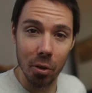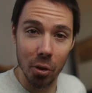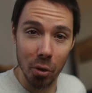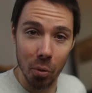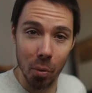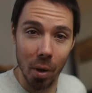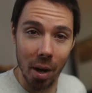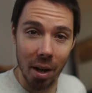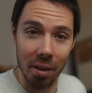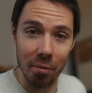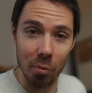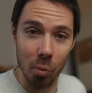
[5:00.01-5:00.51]
Do
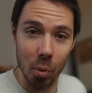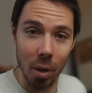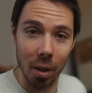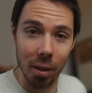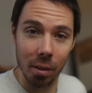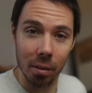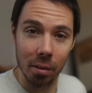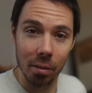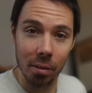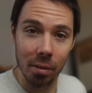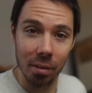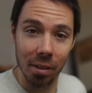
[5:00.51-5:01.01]
you have
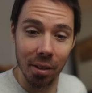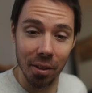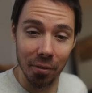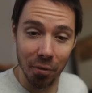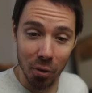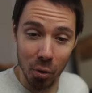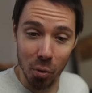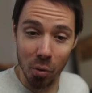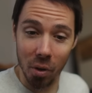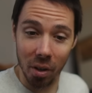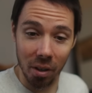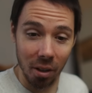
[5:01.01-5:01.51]
one? If
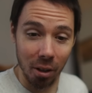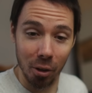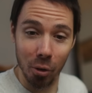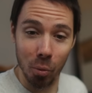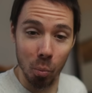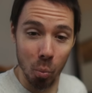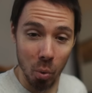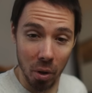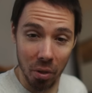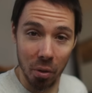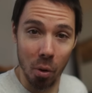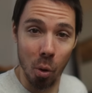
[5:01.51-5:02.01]
you are
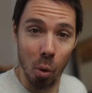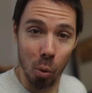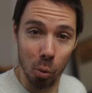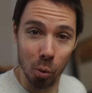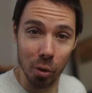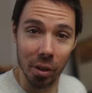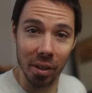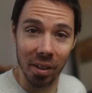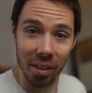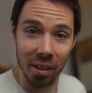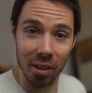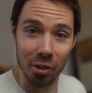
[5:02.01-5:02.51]

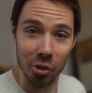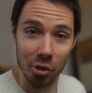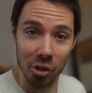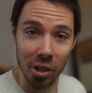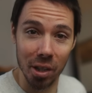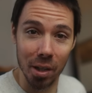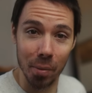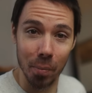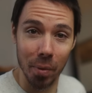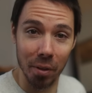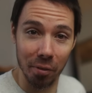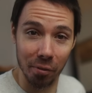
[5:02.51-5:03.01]
withholding the
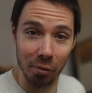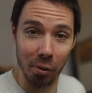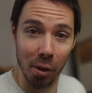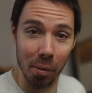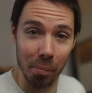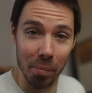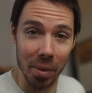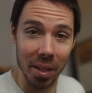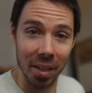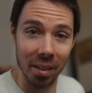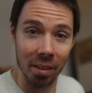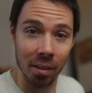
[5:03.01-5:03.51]
cinema
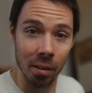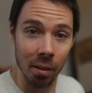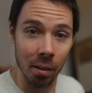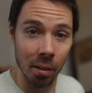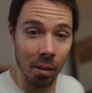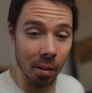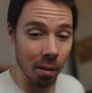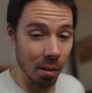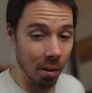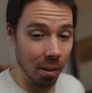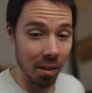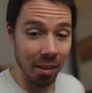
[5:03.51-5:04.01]
from me,
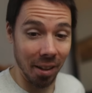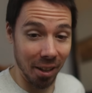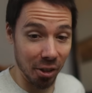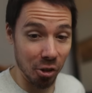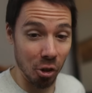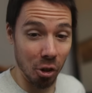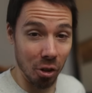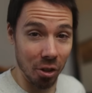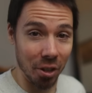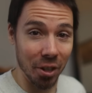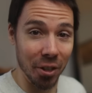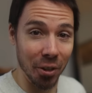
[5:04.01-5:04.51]

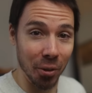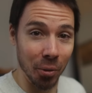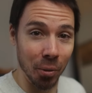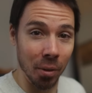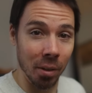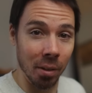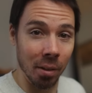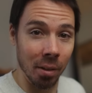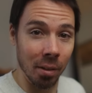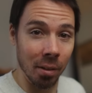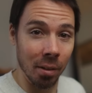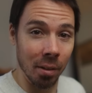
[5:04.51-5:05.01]
that's on you.
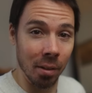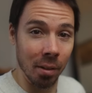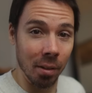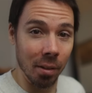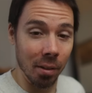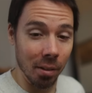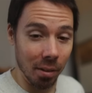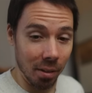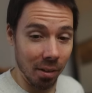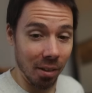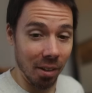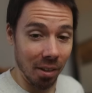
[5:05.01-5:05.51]

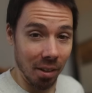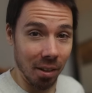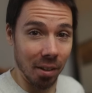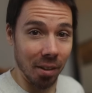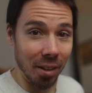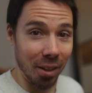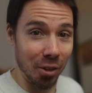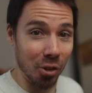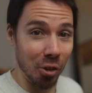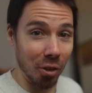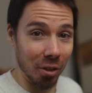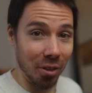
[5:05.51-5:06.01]

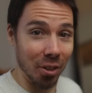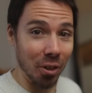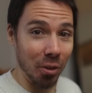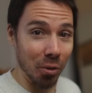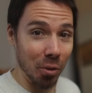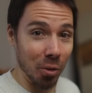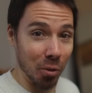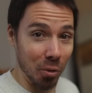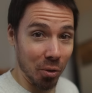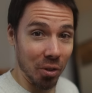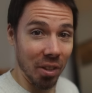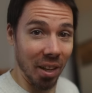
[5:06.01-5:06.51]
That's on you.
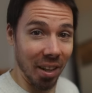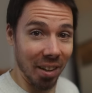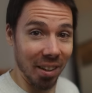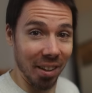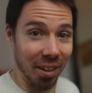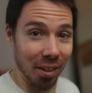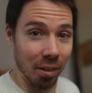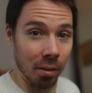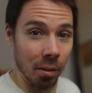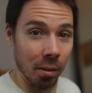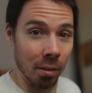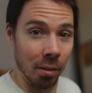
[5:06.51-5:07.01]
You send
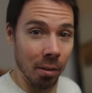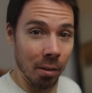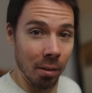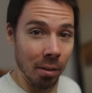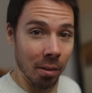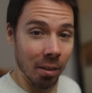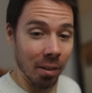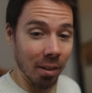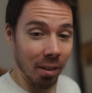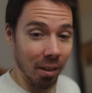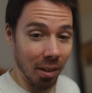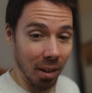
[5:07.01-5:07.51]
it.
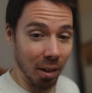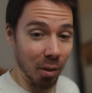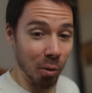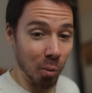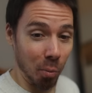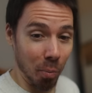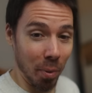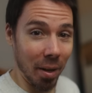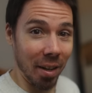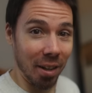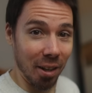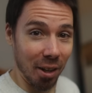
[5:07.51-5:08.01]
I
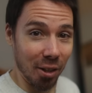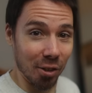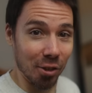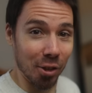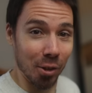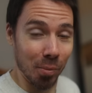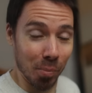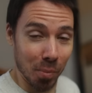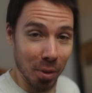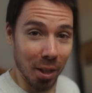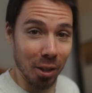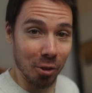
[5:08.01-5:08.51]
will pay
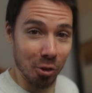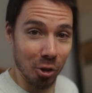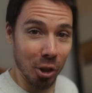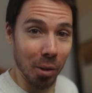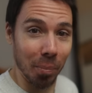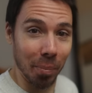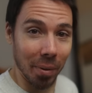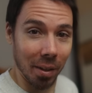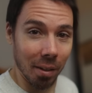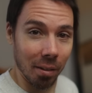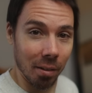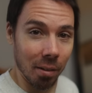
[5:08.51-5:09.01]
customs and
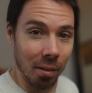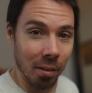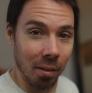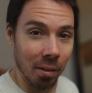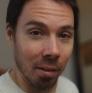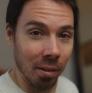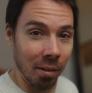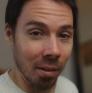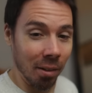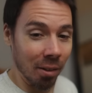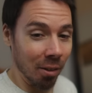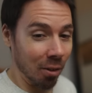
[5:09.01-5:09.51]
shipping.
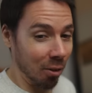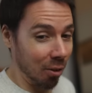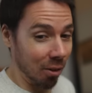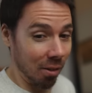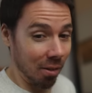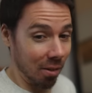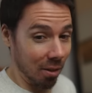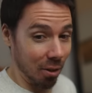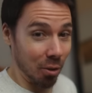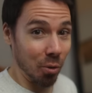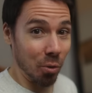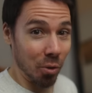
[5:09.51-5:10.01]

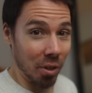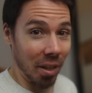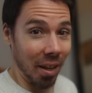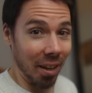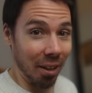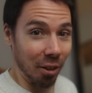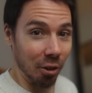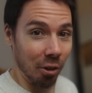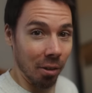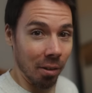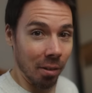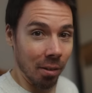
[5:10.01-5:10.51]
You
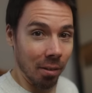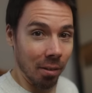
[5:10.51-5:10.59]
send.